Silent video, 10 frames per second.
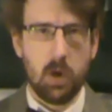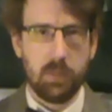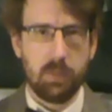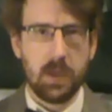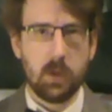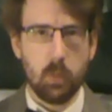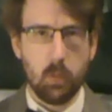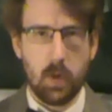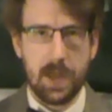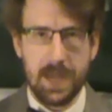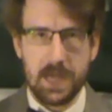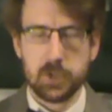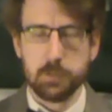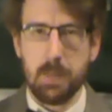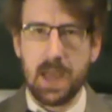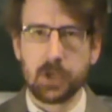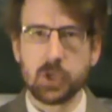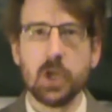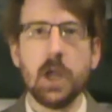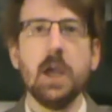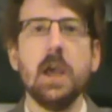I think will win each match,